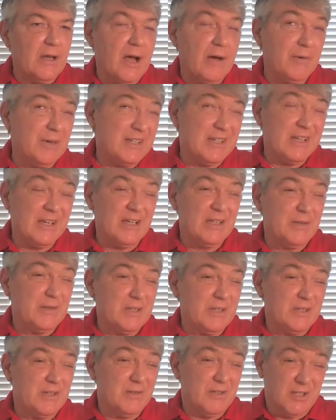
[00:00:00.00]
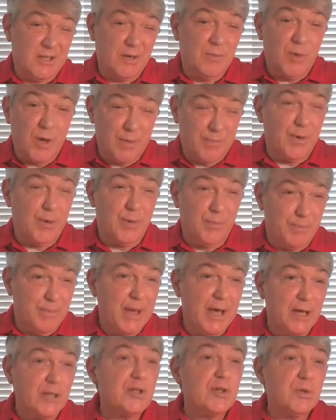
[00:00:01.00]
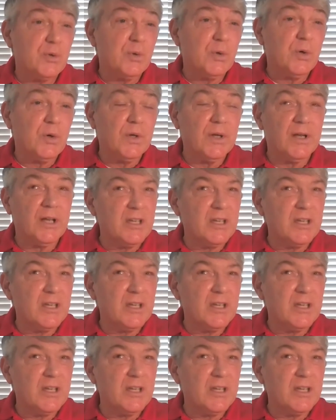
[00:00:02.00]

I would say it's somewhat perpetual,